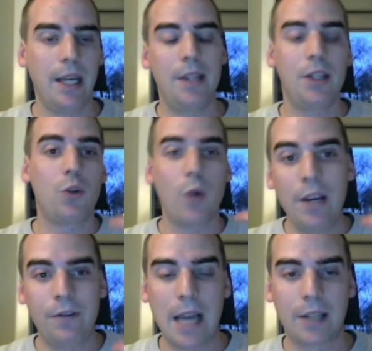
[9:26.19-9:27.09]
and the gray
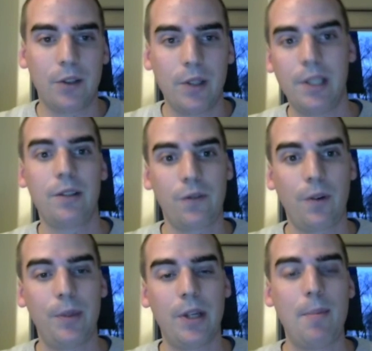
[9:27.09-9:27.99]
factor in it
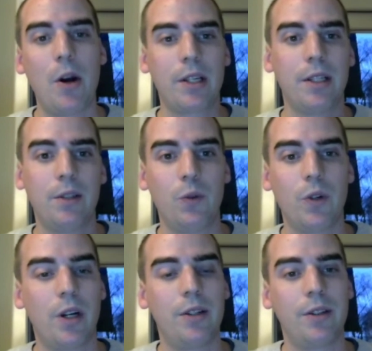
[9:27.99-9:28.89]
from the American who
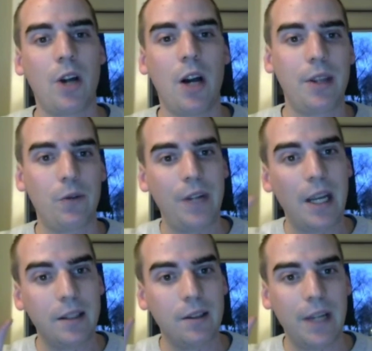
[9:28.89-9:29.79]
are in contact with
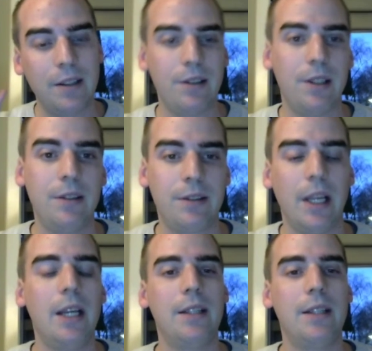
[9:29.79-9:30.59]
negative entities,